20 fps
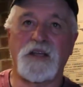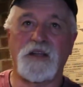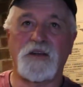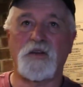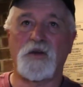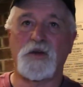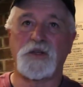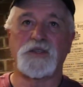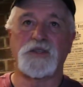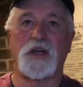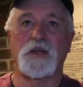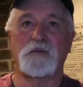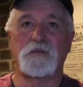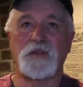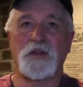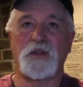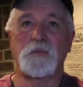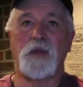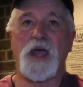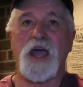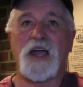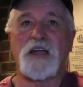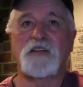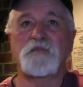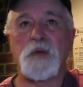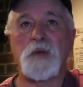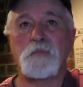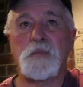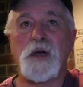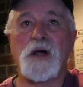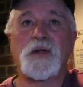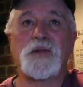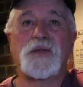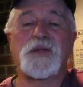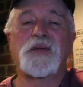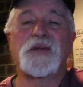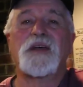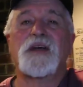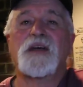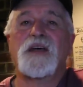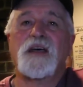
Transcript: It hooks on the back of my belt.